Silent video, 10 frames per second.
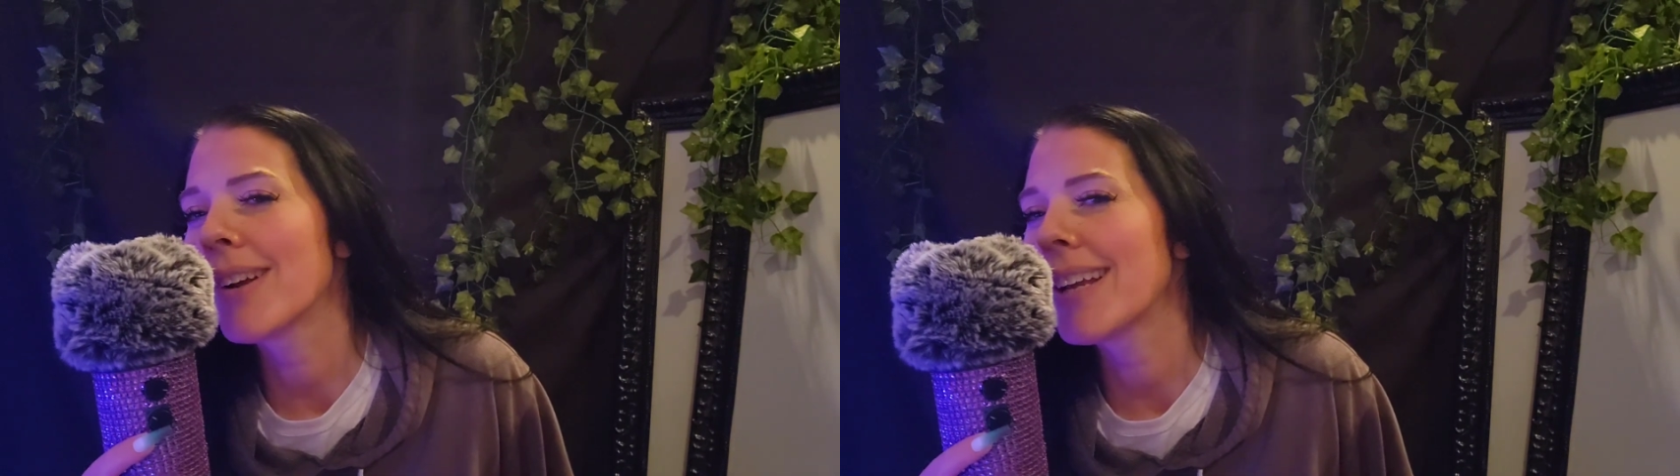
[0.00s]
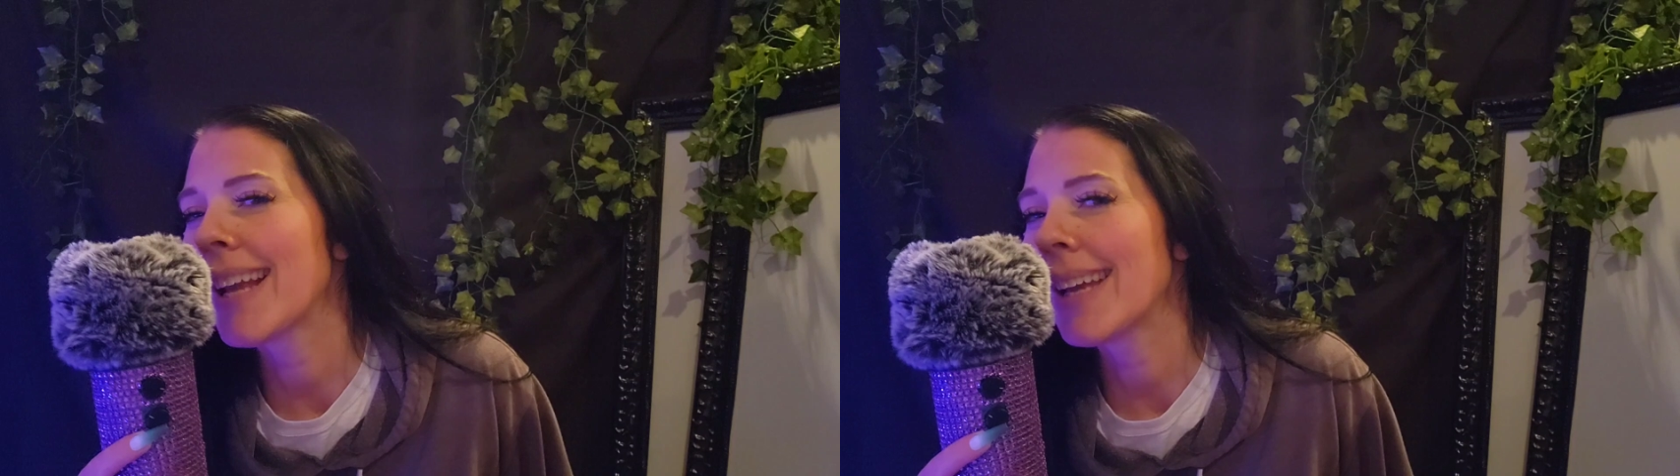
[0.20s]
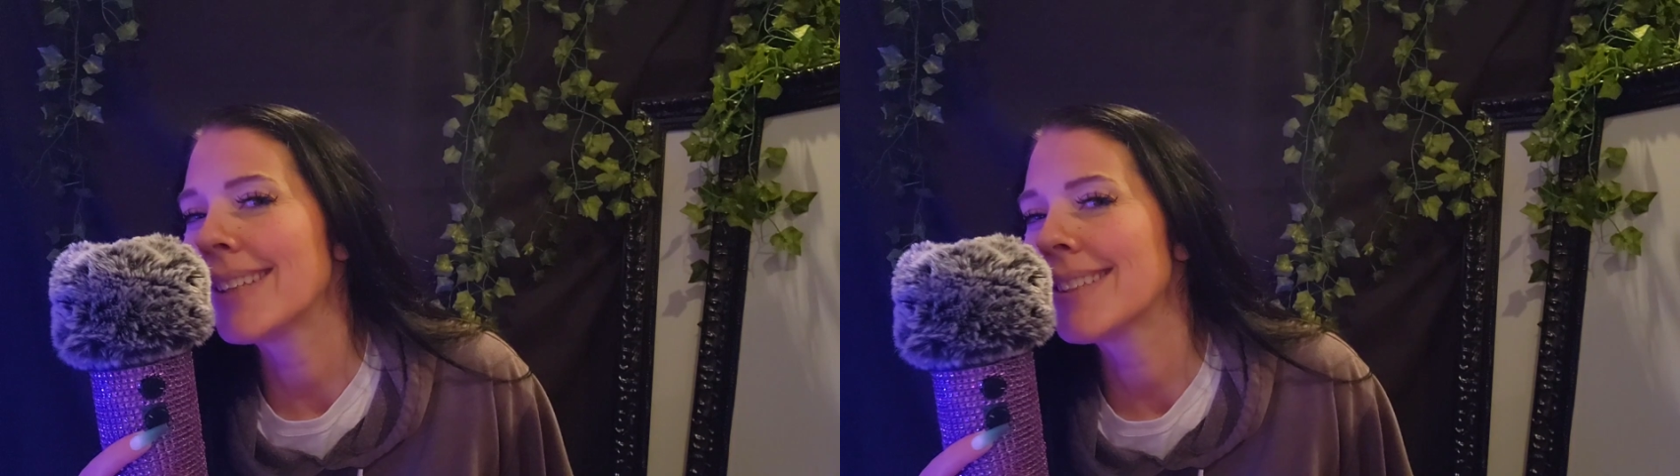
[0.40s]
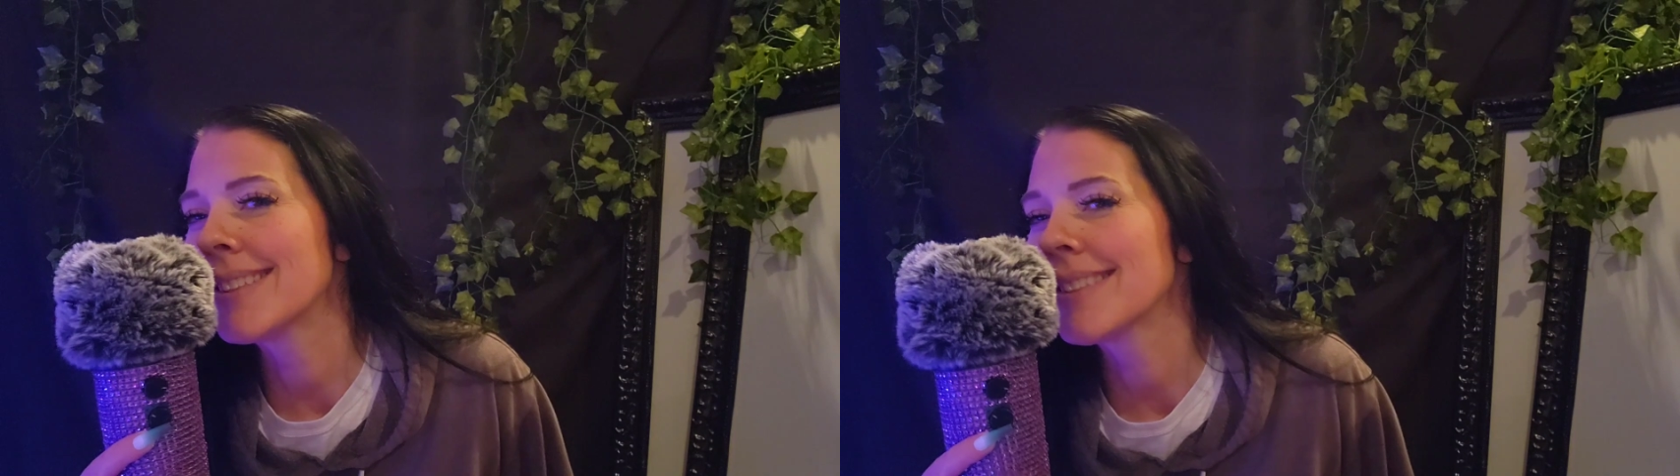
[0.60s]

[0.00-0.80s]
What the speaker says: very nice.